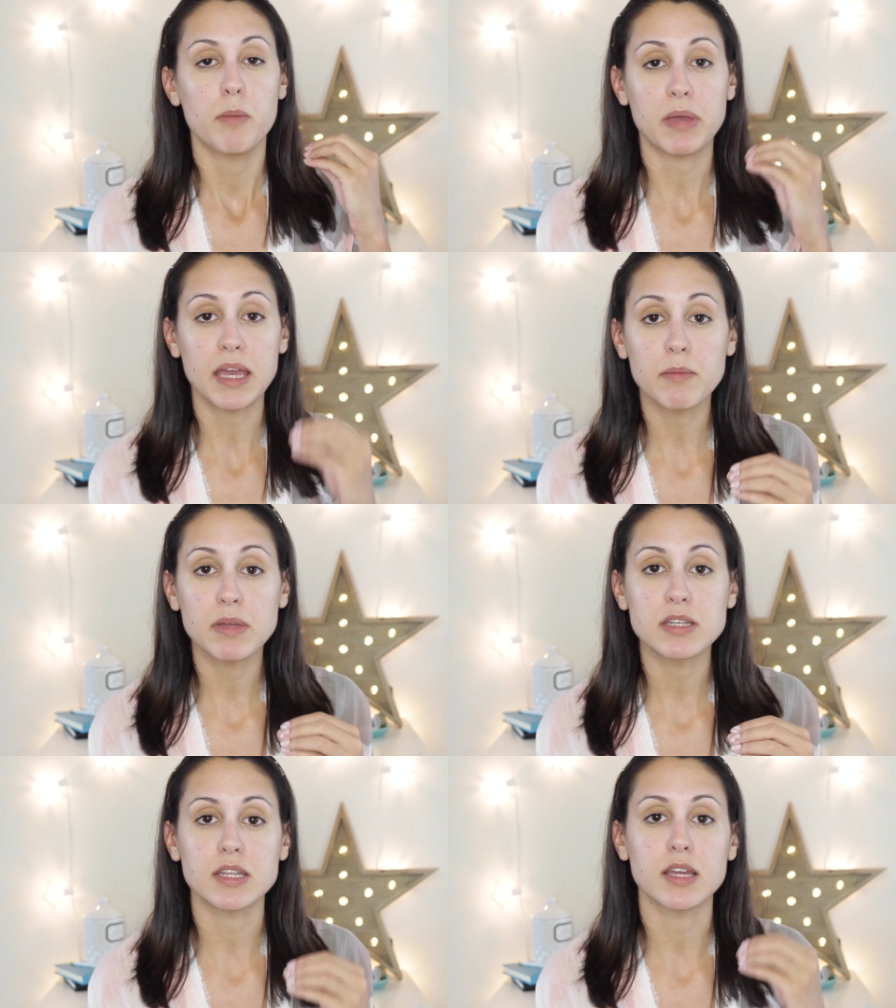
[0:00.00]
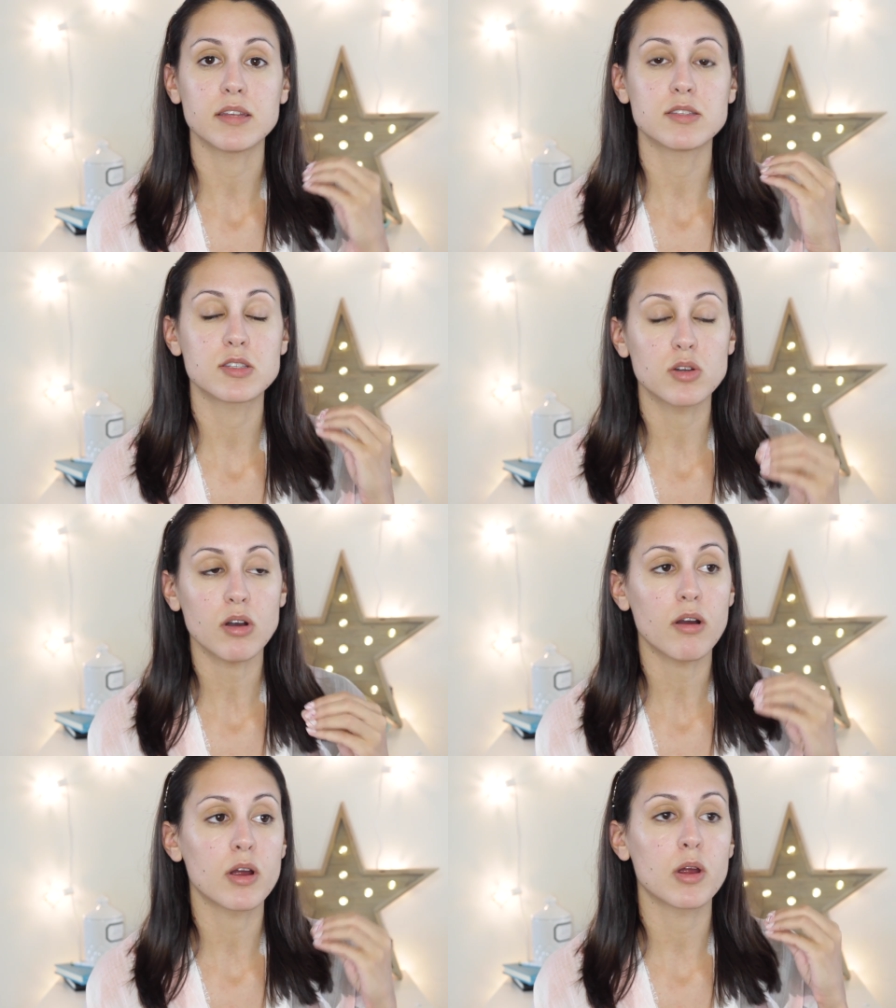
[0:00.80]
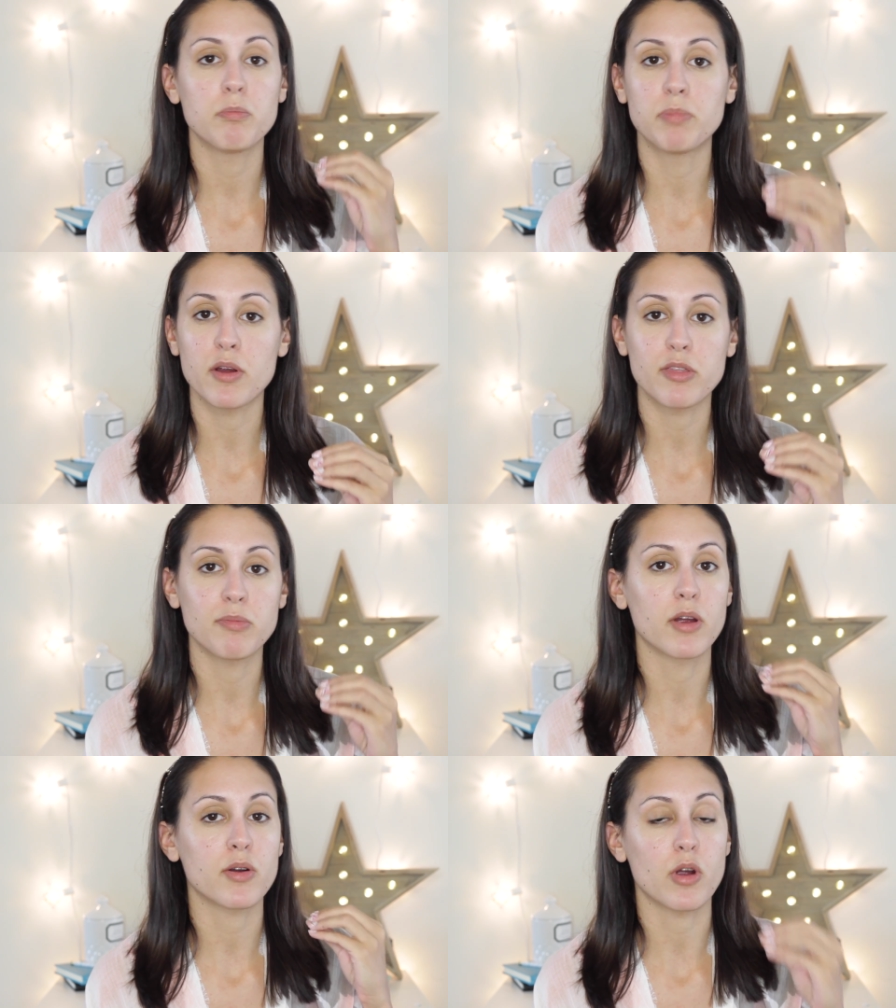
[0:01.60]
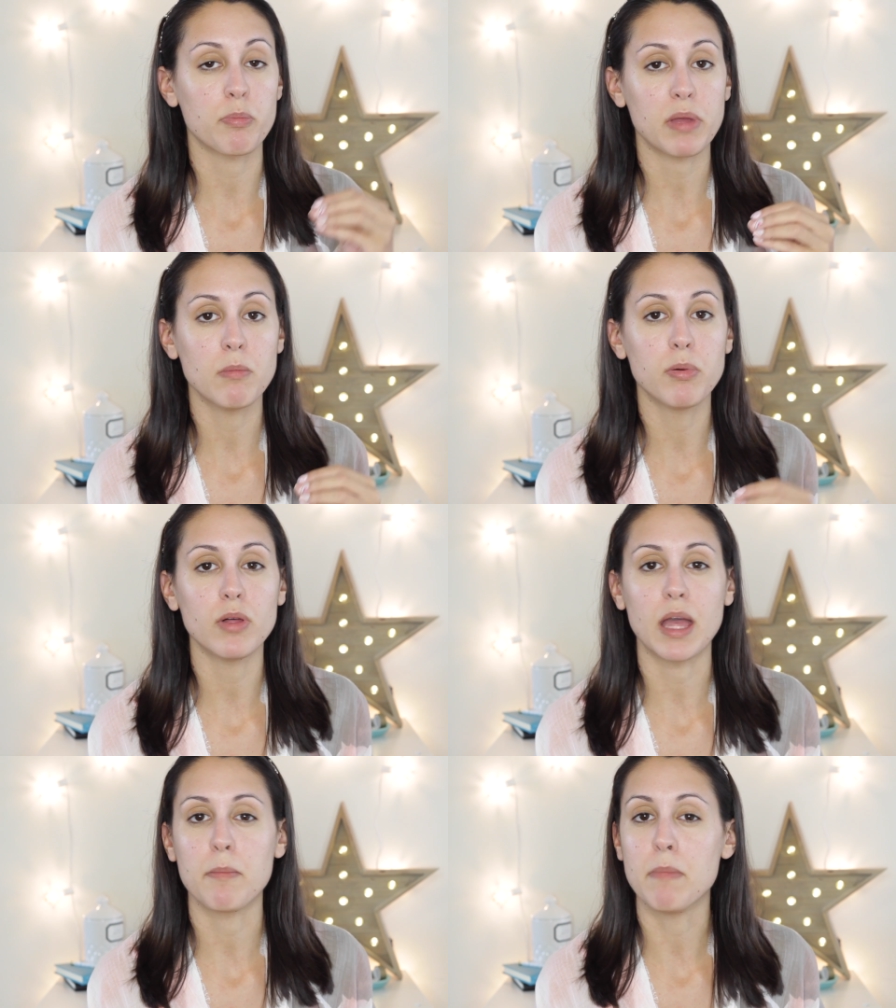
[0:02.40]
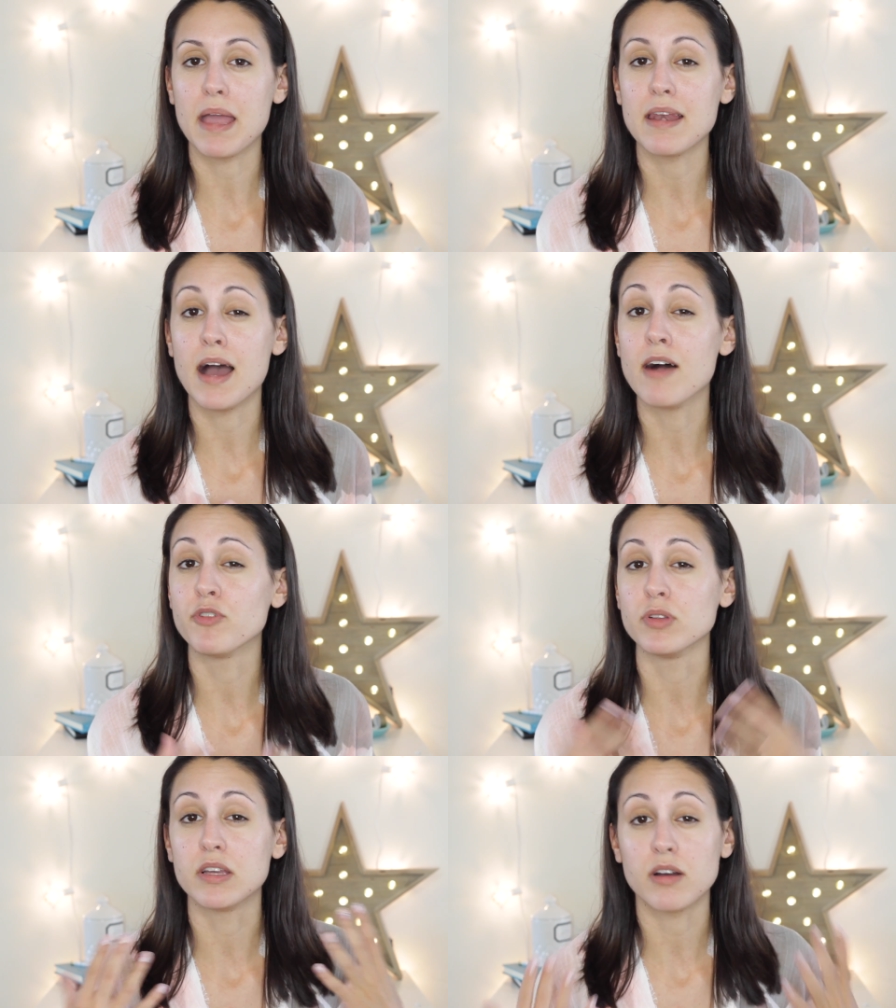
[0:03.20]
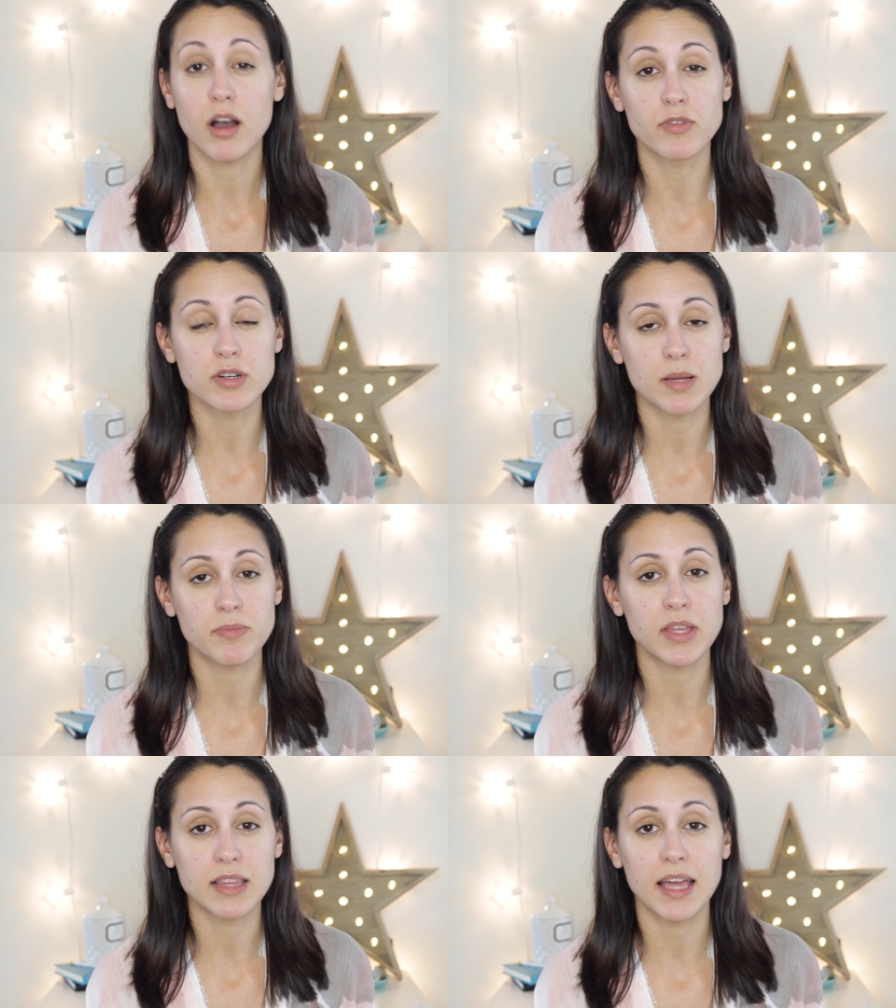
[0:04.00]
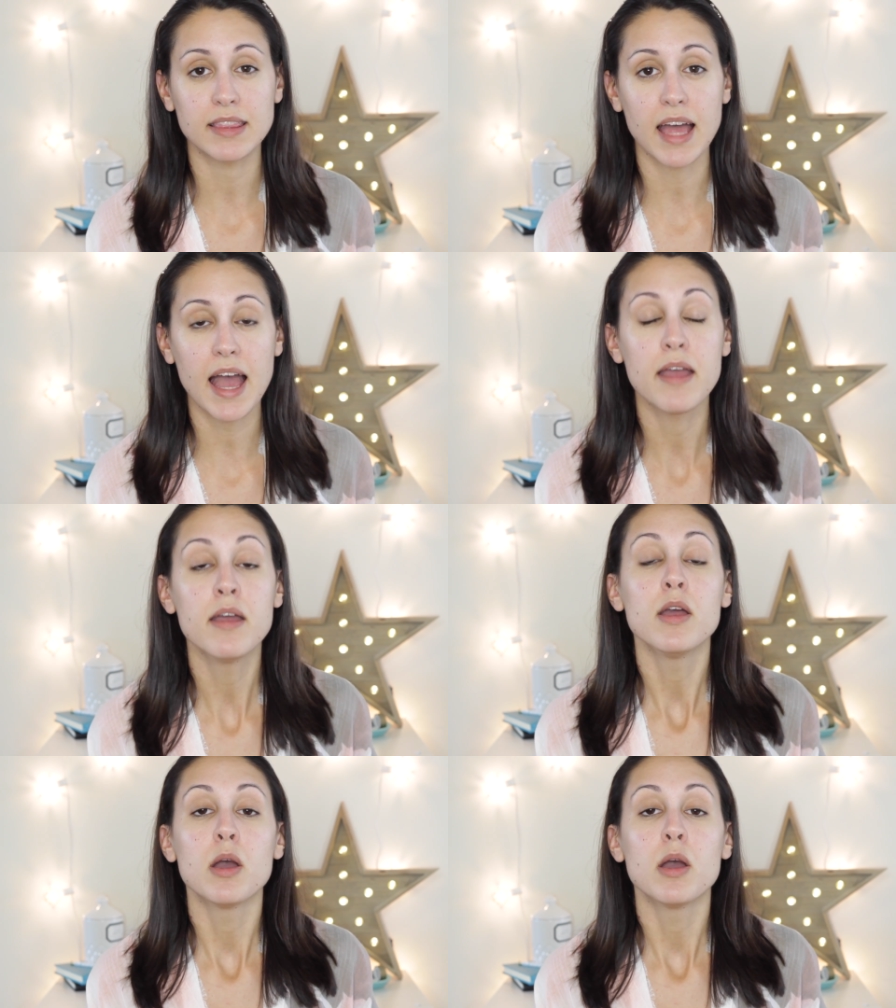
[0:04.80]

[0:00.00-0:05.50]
pigmented scar, birthmark, or pimple, it may not fully cover something like that,